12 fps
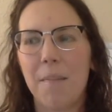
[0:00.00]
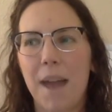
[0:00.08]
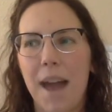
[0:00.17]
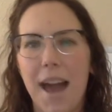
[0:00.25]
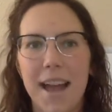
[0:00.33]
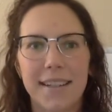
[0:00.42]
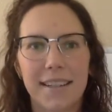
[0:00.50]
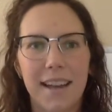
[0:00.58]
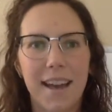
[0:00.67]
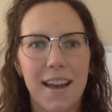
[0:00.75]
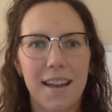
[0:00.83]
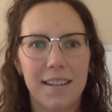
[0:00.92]
at
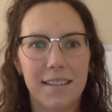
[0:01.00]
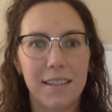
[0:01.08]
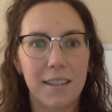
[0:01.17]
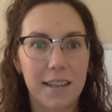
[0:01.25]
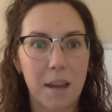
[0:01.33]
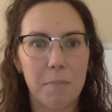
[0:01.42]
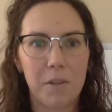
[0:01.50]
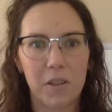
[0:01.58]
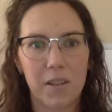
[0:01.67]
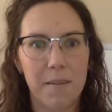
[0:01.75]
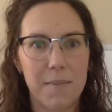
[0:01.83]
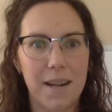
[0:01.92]
a
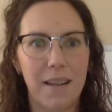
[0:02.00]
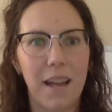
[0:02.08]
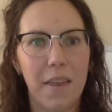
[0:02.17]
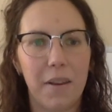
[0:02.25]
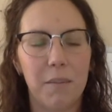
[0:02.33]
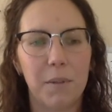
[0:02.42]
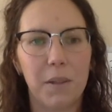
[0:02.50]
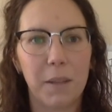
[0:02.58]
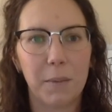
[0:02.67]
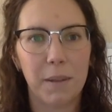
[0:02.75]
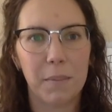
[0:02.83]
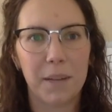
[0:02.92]
temperature in the middle at thermal
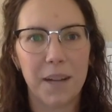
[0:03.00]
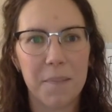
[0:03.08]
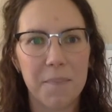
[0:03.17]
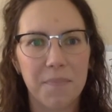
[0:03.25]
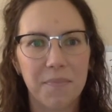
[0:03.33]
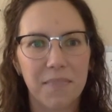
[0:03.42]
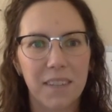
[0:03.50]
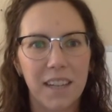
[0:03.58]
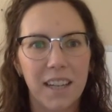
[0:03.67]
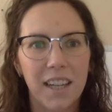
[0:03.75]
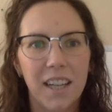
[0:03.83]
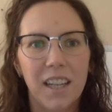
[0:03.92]
equilibrium.
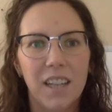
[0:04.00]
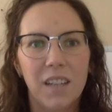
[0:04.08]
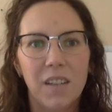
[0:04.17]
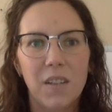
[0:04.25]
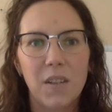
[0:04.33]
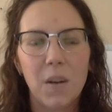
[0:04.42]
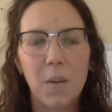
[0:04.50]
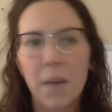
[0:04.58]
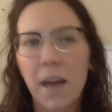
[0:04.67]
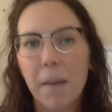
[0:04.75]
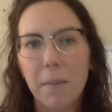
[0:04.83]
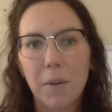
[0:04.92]
So
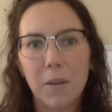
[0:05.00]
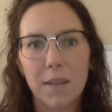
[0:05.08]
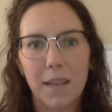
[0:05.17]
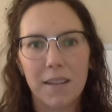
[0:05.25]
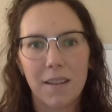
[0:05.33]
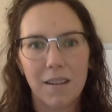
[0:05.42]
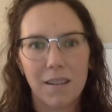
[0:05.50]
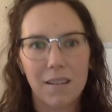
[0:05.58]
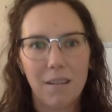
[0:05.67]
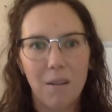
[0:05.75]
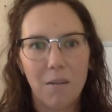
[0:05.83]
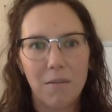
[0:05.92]
that process on its
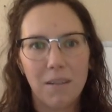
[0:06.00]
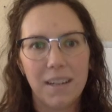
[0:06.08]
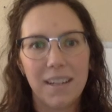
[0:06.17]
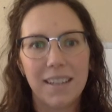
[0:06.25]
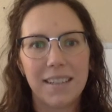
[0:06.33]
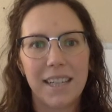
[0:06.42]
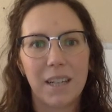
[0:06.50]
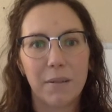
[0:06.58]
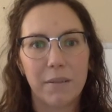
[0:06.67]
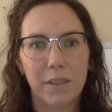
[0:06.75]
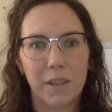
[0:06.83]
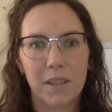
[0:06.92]
own is
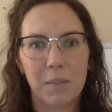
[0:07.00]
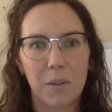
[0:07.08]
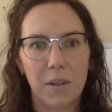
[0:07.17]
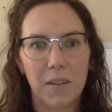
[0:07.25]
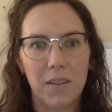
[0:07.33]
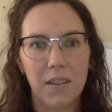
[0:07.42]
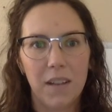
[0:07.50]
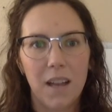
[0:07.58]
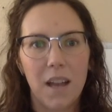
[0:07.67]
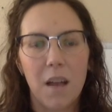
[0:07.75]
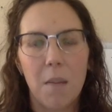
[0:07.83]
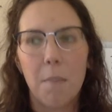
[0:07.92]
irreversible.
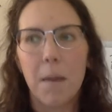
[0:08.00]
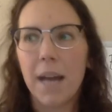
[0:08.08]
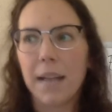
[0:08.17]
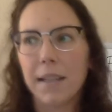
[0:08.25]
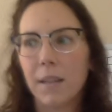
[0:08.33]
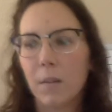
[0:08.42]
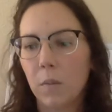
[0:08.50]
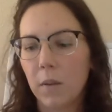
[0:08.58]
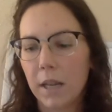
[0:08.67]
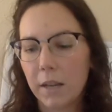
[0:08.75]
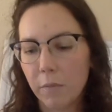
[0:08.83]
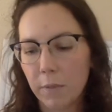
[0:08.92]
But
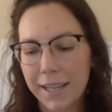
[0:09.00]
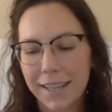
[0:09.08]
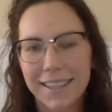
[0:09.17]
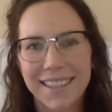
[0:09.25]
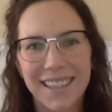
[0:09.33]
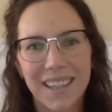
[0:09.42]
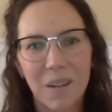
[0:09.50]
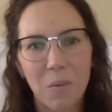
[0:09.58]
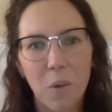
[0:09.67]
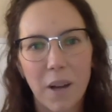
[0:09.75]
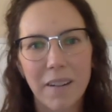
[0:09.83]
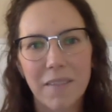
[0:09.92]
if we consider
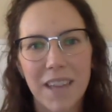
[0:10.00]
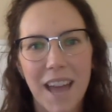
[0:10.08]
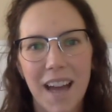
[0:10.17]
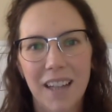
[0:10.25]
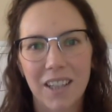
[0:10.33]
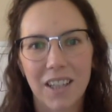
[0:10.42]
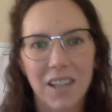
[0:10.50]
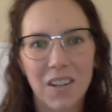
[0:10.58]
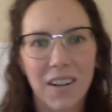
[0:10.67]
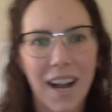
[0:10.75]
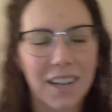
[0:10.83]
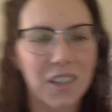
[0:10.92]
one of the
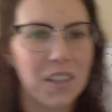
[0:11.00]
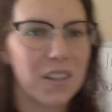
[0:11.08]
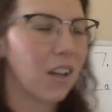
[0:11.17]
interactions